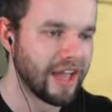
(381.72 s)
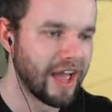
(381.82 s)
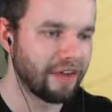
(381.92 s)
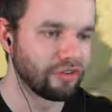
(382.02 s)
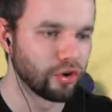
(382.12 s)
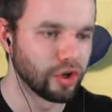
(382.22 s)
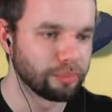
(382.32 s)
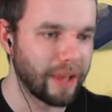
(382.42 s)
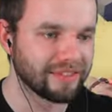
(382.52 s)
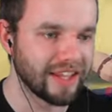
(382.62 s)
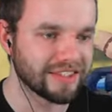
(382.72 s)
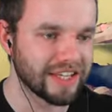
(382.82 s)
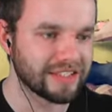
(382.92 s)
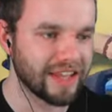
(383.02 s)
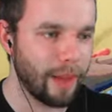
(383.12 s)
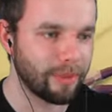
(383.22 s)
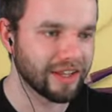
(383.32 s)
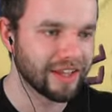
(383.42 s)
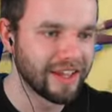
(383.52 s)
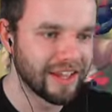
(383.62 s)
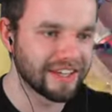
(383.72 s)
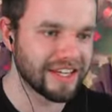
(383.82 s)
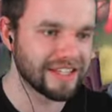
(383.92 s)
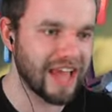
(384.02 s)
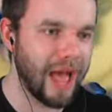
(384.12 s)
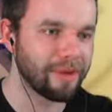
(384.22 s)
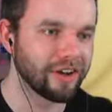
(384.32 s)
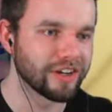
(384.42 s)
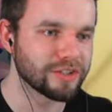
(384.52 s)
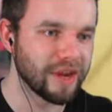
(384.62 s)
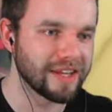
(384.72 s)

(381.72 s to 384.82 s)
having a real bad day. Is he dabbing? Is he dabbing on his way